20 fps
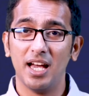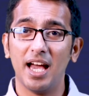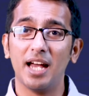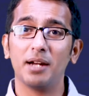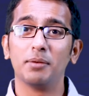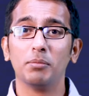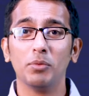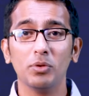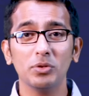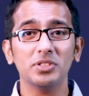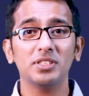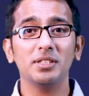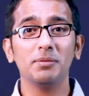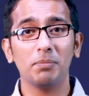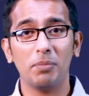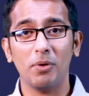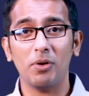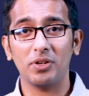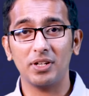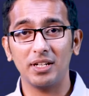And most
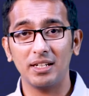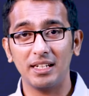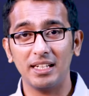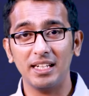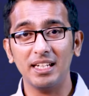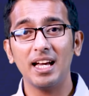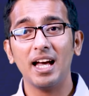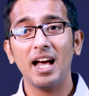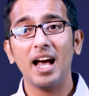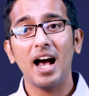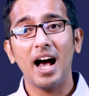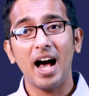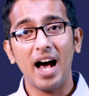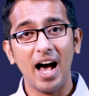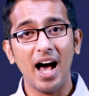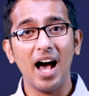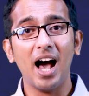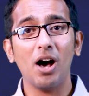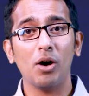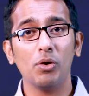importantly,
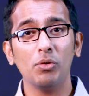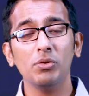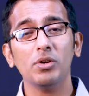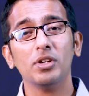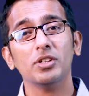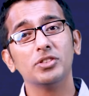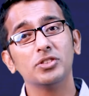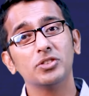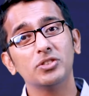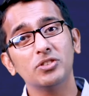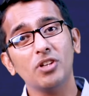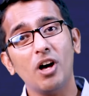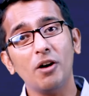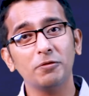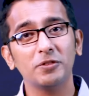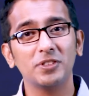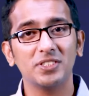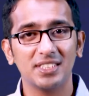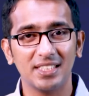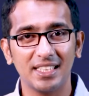how
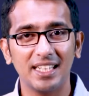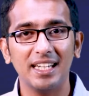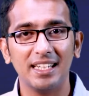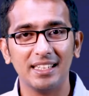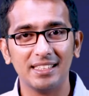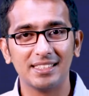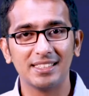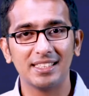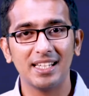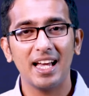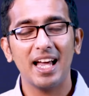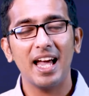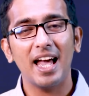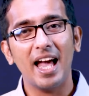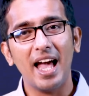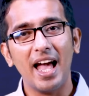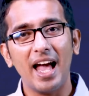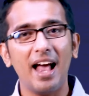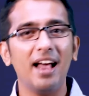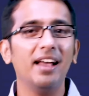soft skills
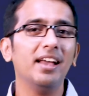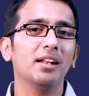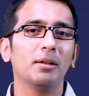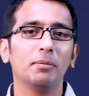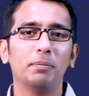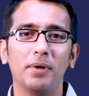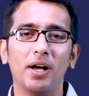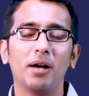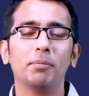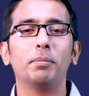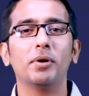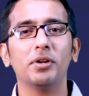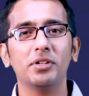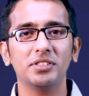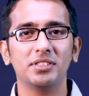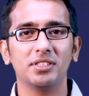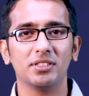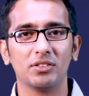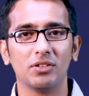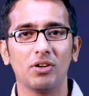help a
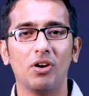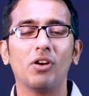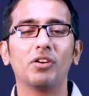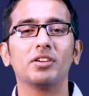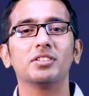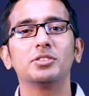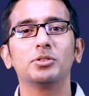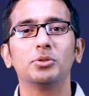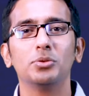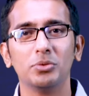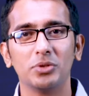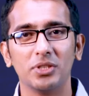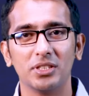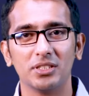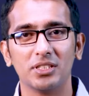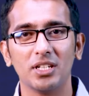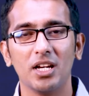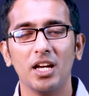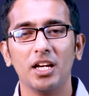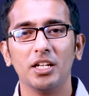person or a
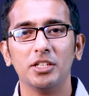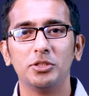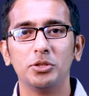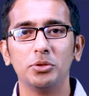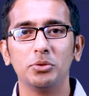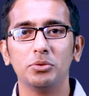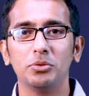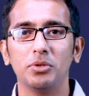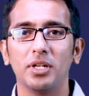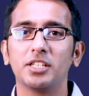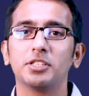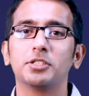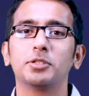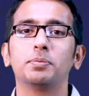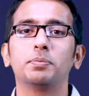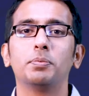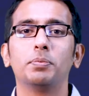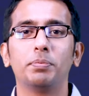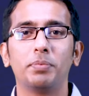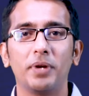student to
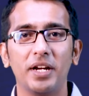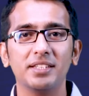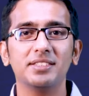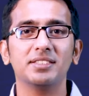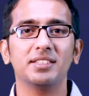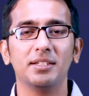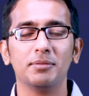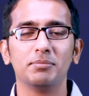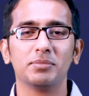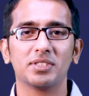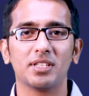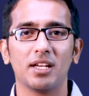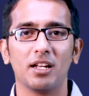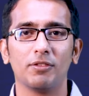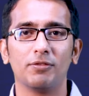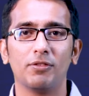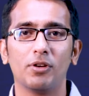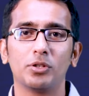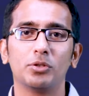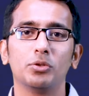express
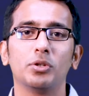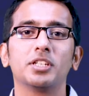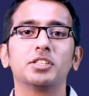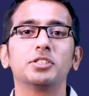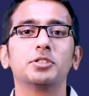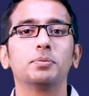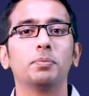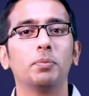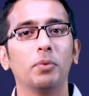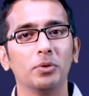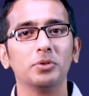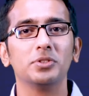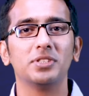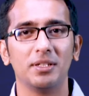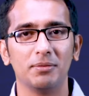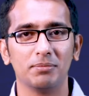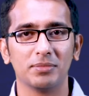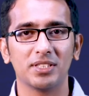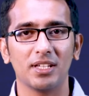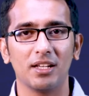himself or to expose
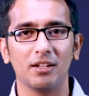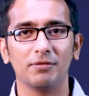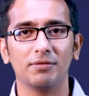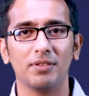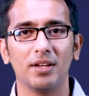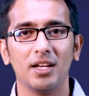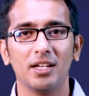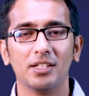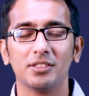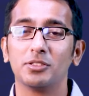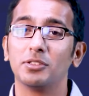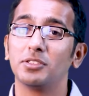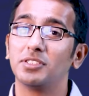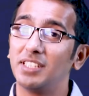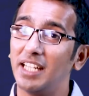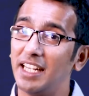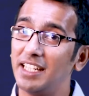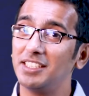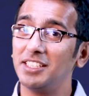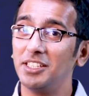himself. So
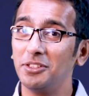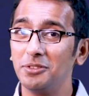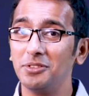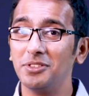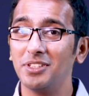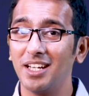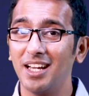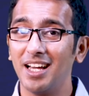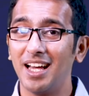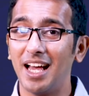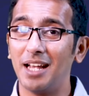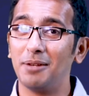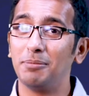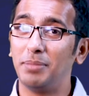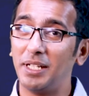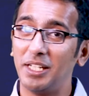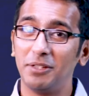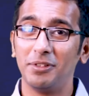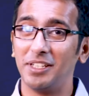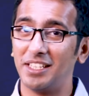stay tuned
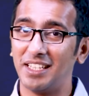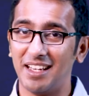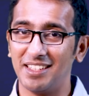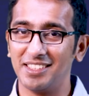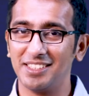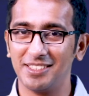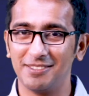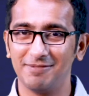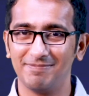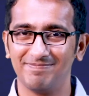and be with us.